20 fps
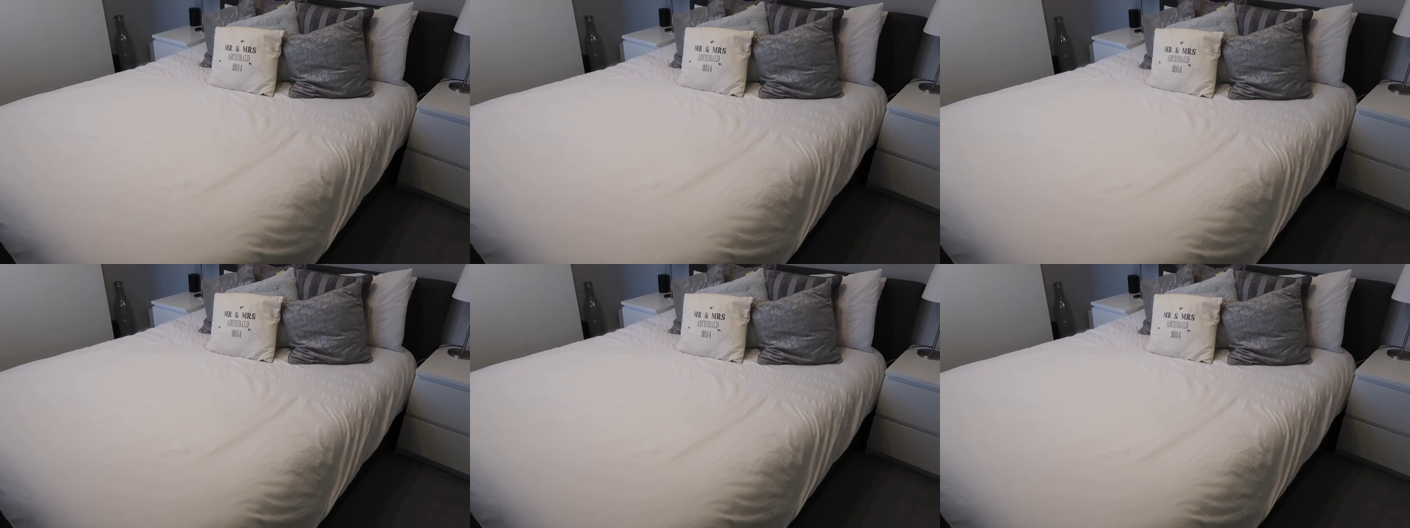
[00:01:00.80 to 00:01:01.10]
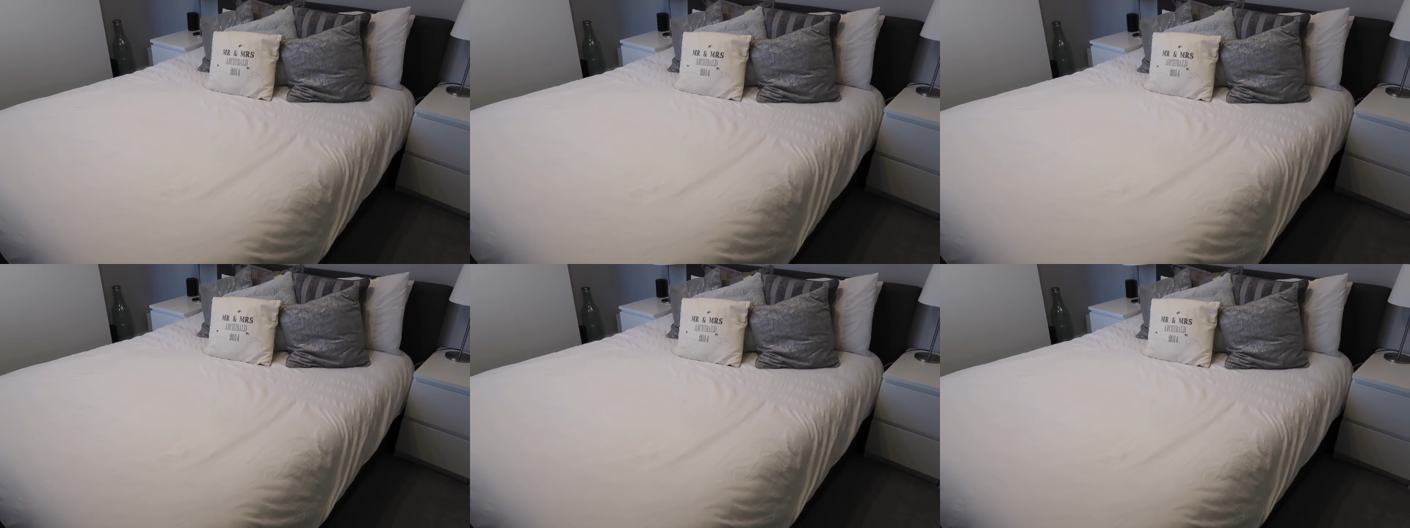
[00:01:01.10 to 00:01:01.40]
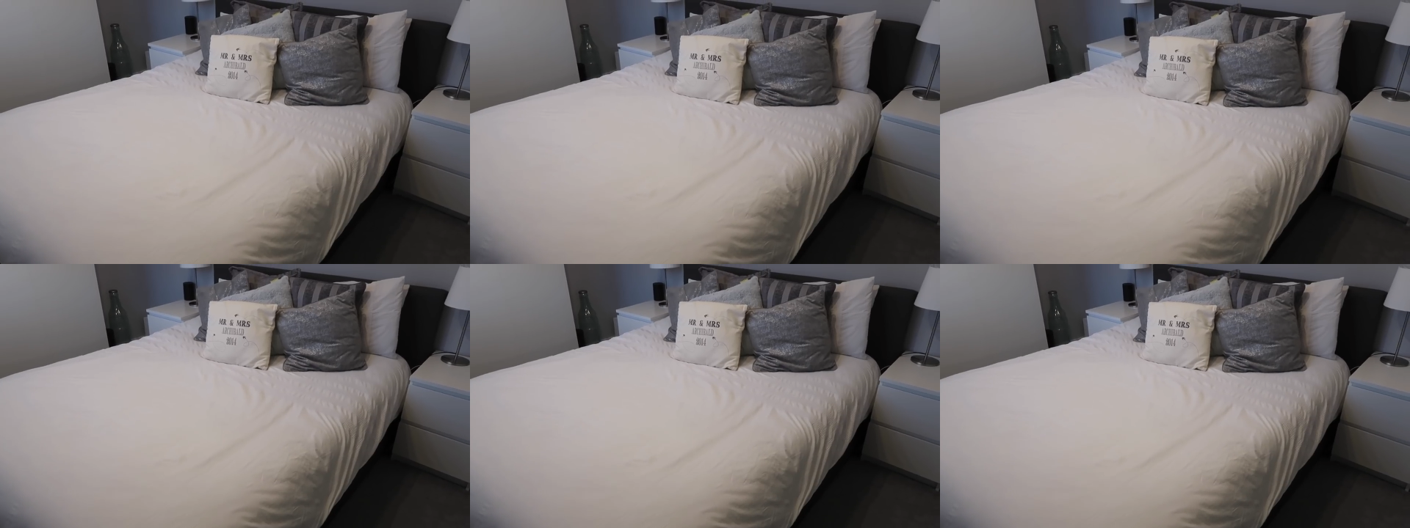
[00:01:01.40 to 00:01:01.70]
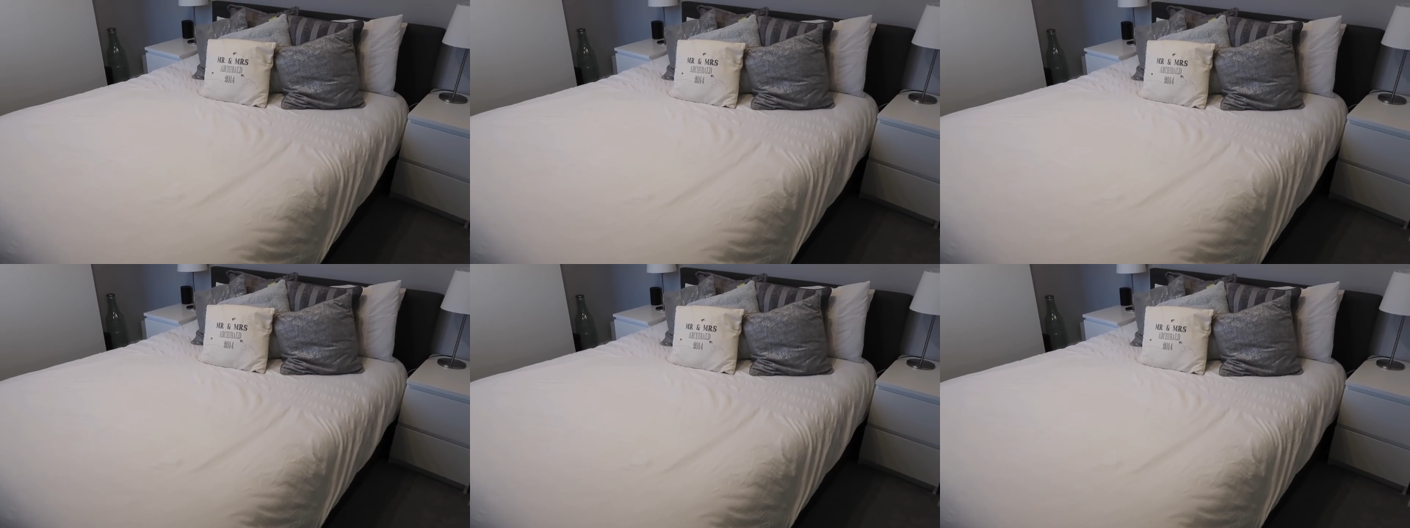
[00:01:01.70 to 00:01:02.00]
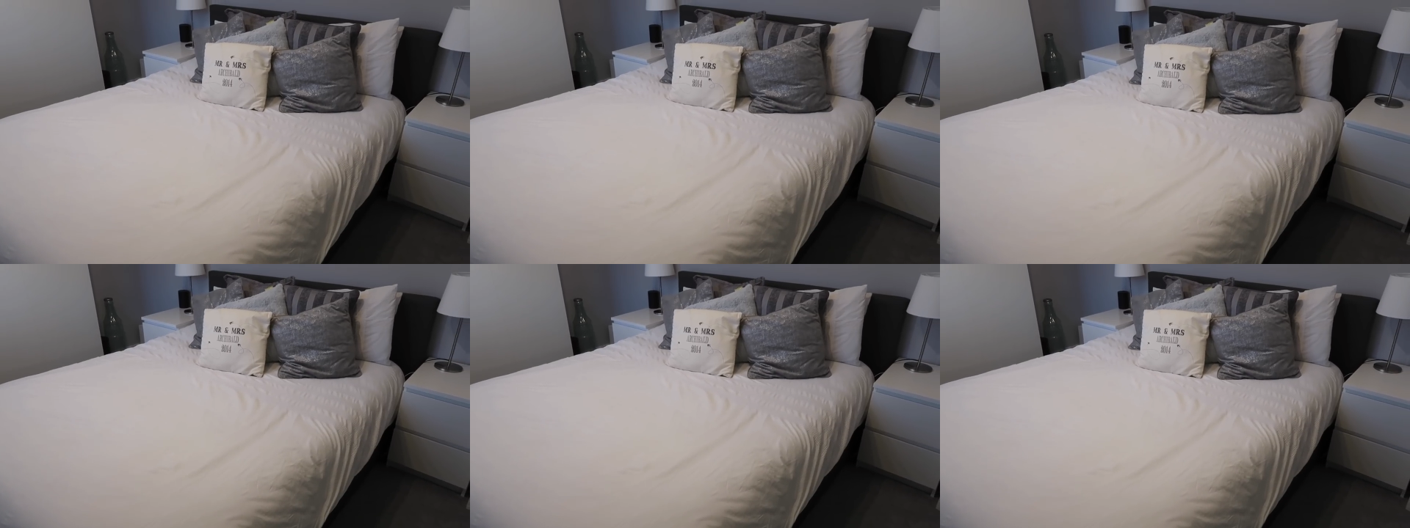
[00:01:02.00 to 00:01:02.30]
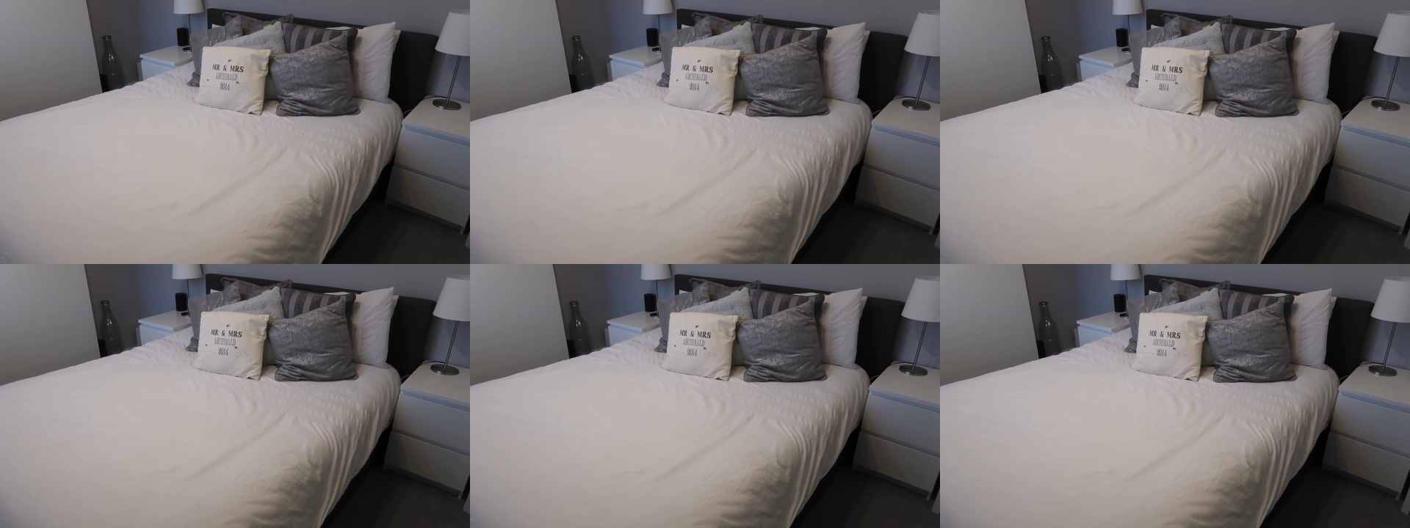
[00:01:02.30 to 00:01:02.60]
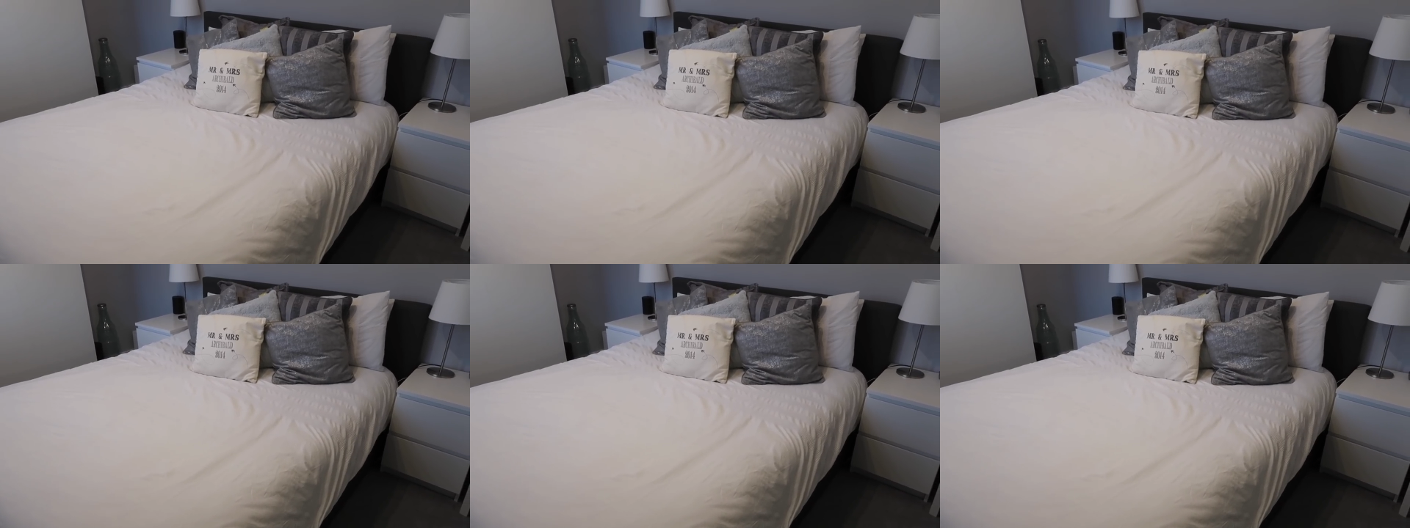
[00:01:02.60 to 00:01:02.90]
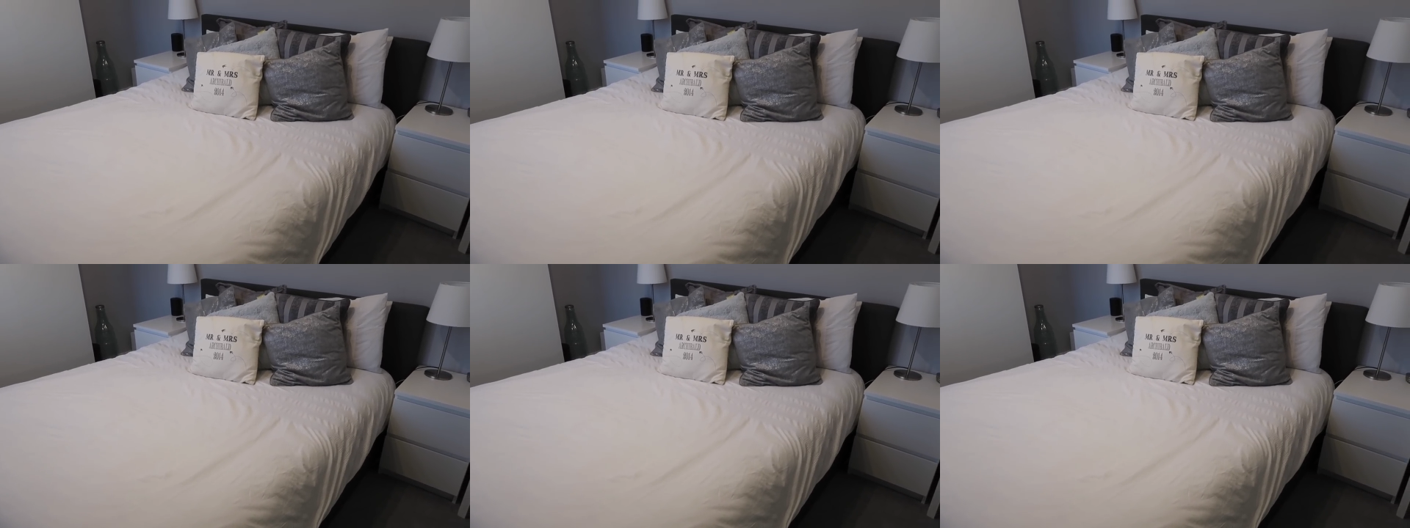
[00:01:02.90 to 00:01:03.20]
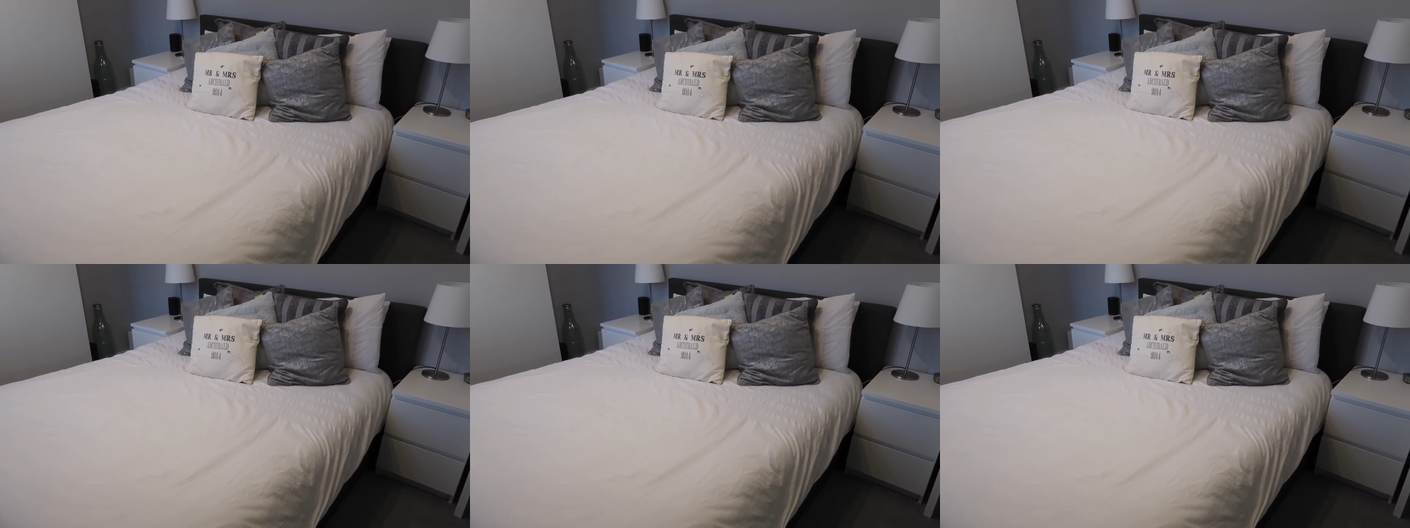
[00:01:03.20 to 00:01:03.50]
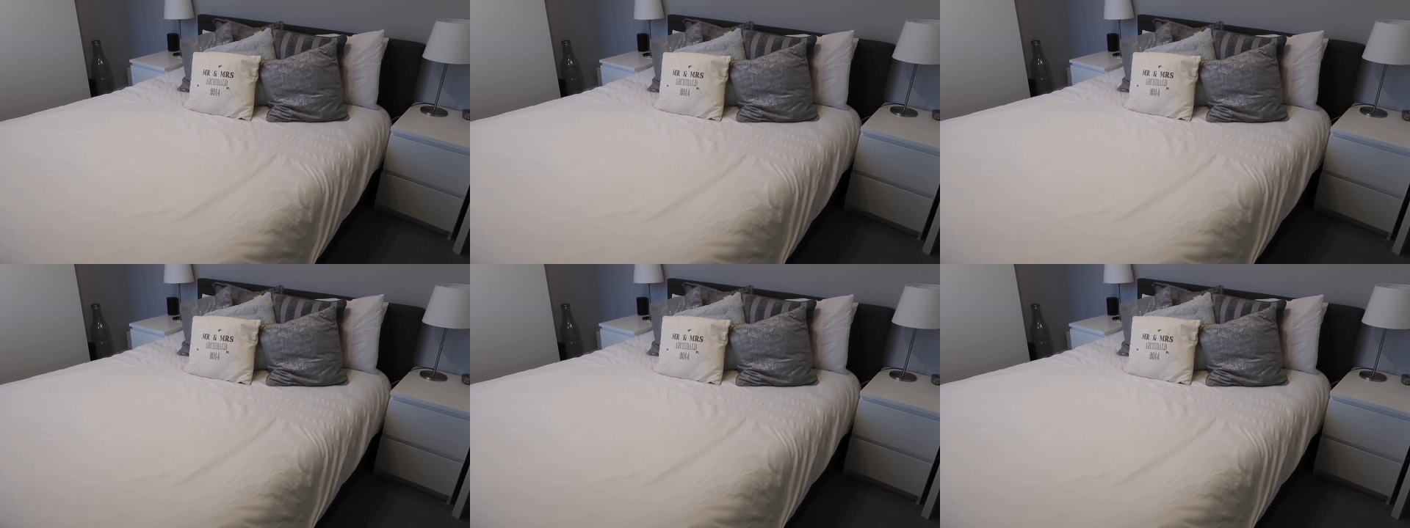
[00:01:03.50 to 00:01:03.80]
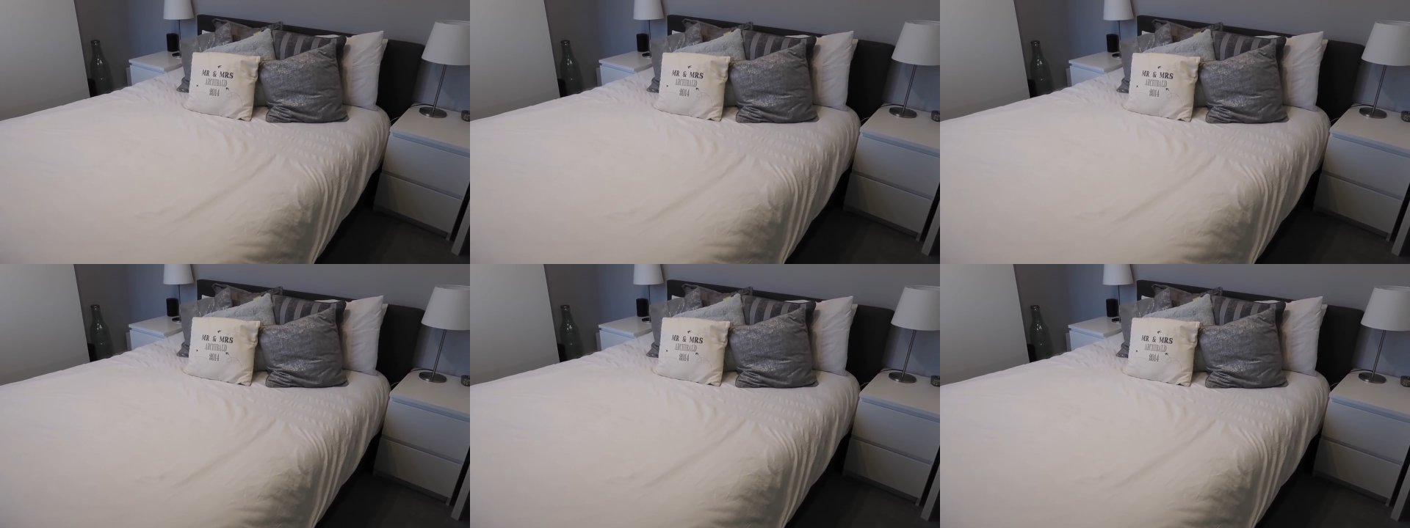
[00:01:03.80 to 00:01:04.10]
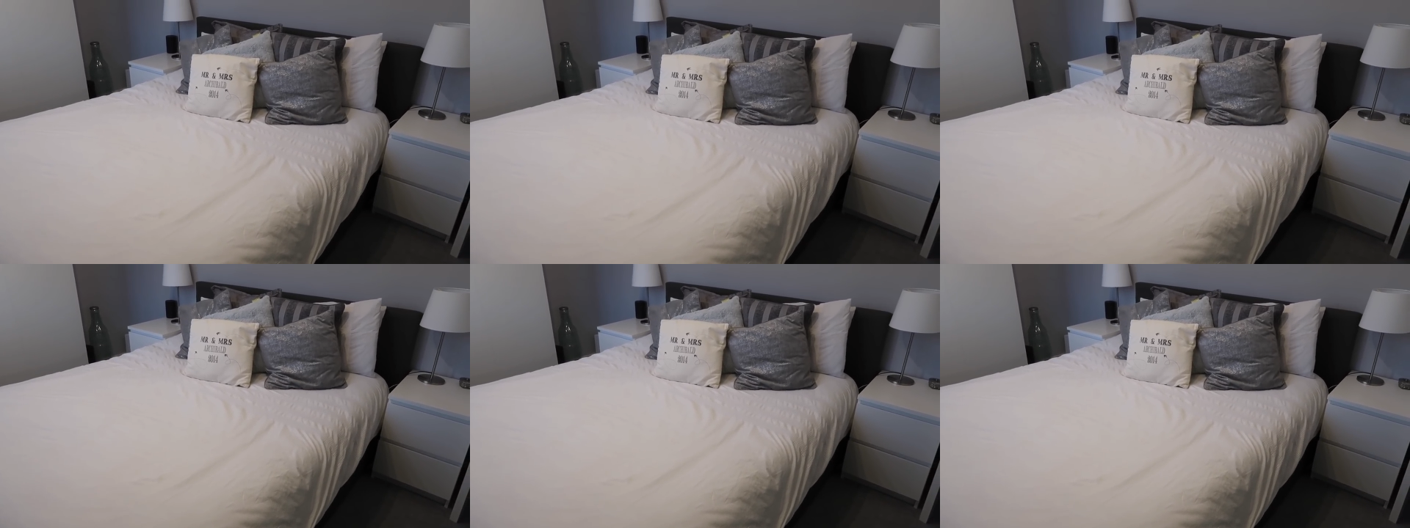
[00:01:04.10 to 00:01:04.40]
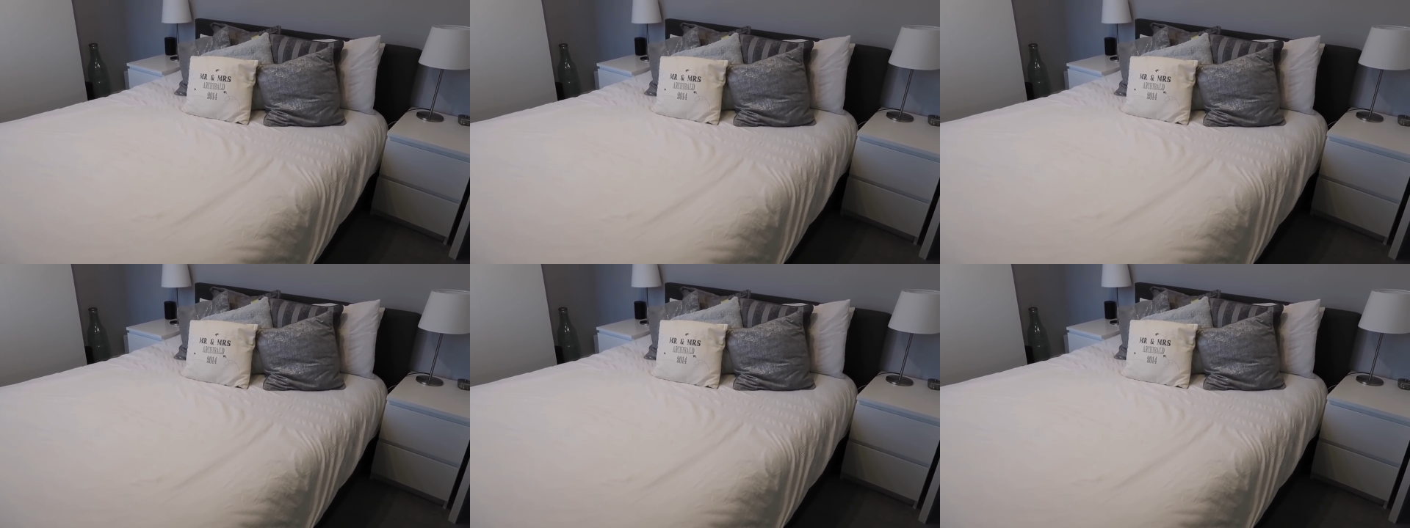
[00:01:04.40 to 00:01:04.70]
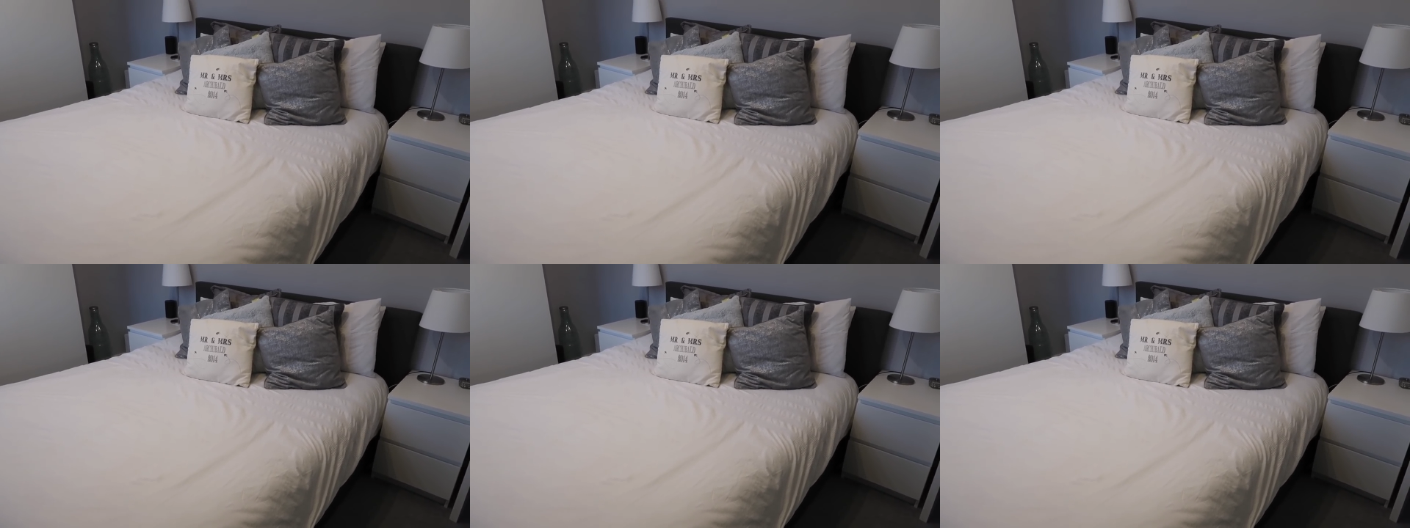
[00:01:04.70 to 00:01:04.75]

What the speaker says: [unreadable: no face in view]